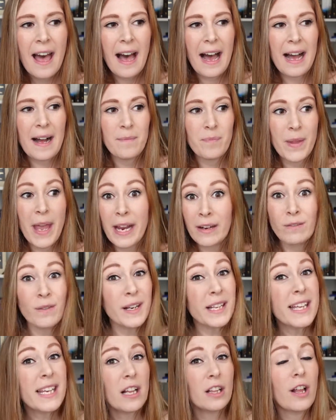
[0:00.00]
um, and
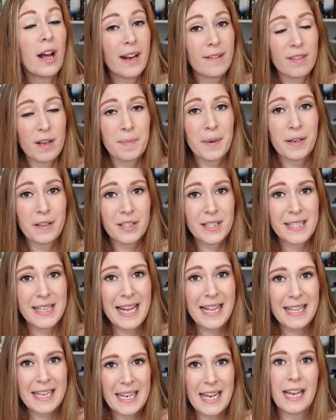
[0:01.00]
really a lot of their
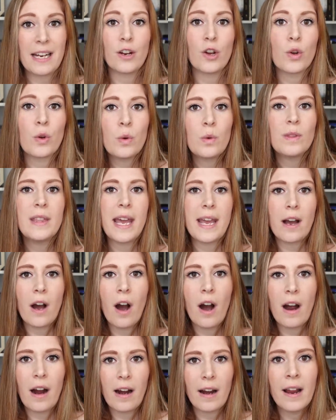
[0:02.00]
personality and who they
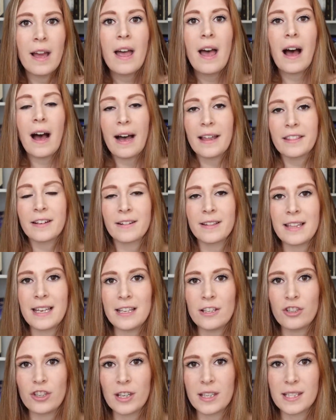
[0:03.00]
are, other
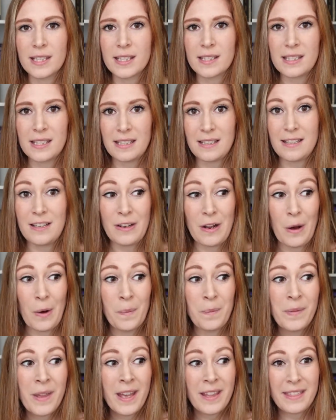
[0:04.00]
than just, you
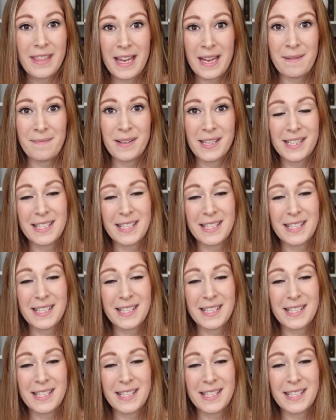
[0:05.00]
know, them